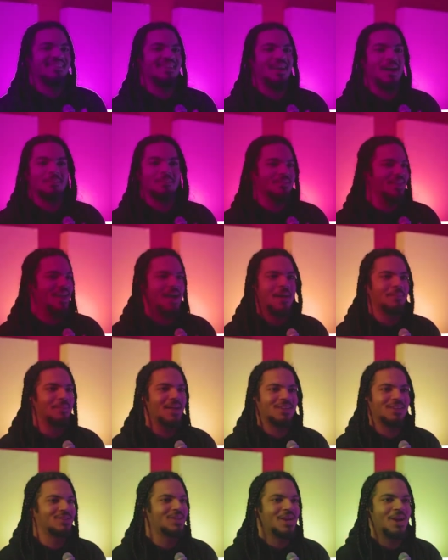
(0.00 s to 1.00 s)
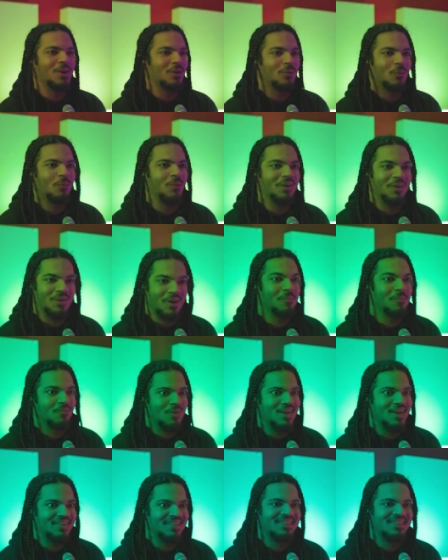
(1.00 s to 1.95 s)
I'm not scared of winning. I'm ready.